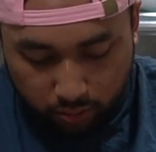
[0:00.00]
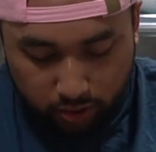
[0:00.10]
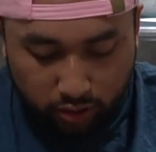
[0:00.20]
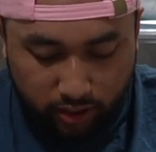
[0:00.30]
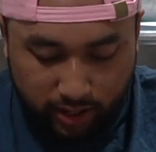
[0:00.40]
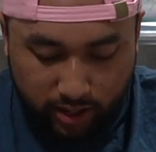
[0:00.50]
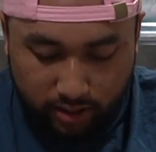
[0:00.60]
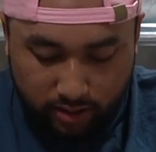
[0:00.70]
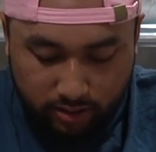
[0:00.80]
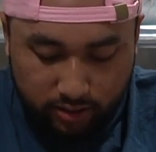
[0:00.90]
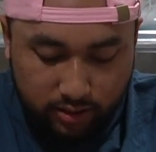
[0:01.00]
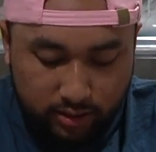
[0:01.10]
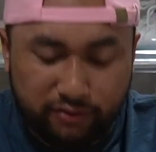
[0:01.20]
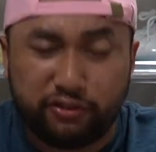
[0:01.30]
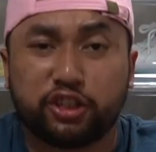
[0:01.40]
We got a hat.
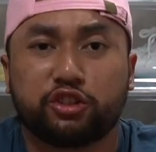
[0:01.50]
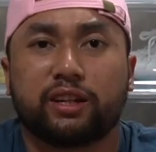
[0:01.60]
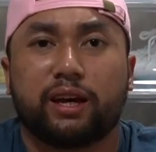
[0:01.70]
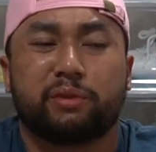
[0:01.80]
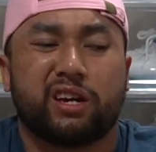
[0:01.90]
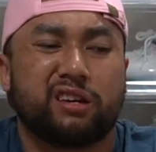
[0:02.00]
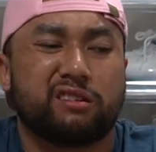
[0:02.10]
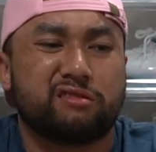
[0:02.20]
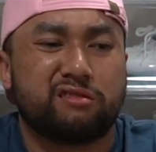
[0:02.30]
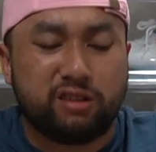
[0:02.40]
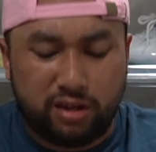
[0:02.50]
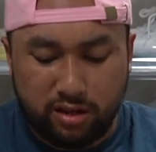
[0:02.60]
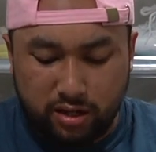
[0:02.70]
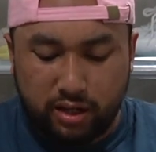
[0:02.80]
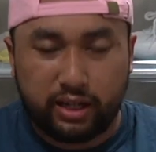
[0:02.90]
It's a Victory Lap hat.
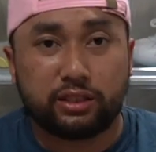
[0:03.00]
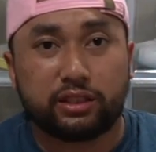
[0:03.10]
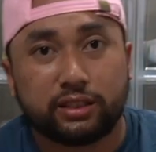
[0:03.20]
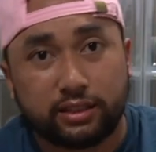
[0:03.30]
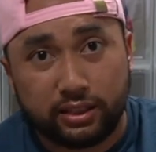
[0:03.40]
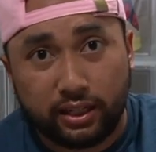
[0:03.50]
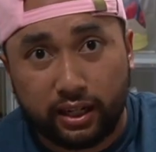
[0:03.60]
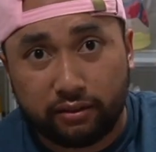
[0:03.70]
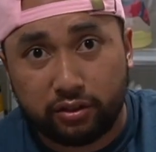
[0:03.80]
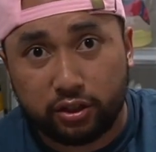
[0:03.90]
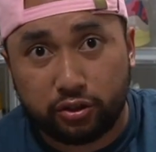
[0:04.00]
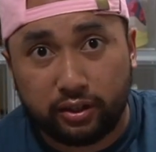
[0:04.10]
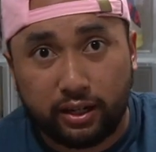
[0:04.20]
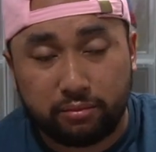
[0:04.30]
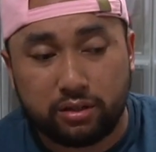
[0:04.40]
As you can see, I like Victory
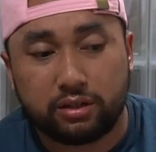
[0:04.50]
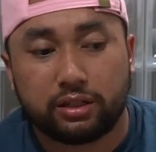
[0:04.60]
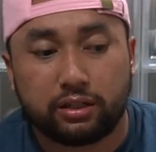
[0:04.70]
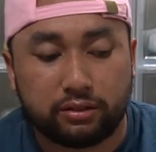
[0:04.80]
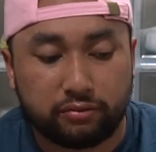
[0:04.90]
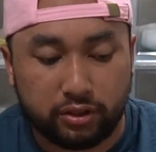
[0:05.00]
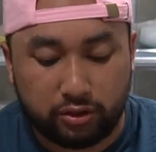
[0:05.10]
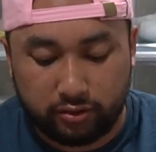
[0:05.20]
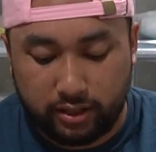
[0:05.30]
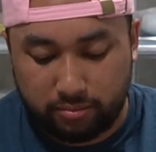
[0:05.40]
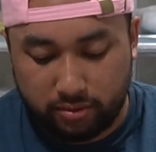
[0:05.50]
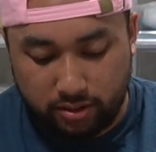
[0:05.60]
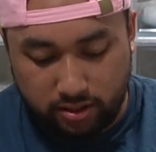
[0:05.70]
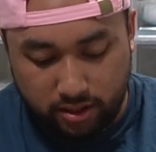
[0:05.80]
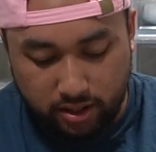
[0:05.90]
Lap. Shout out to Victory Lap.
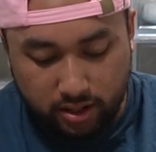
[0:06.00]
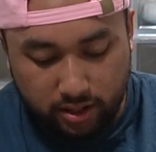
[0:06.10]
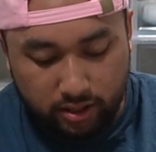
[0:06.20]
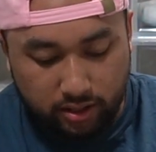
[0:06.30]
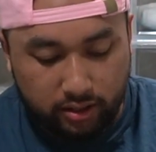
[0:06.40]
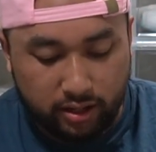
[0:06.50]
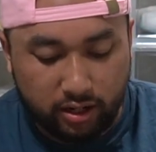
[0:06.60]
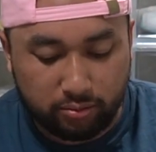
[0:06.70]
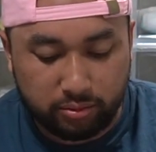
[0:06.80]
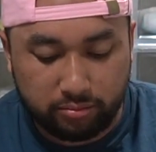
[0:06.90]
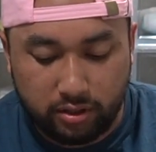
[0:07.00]
The album.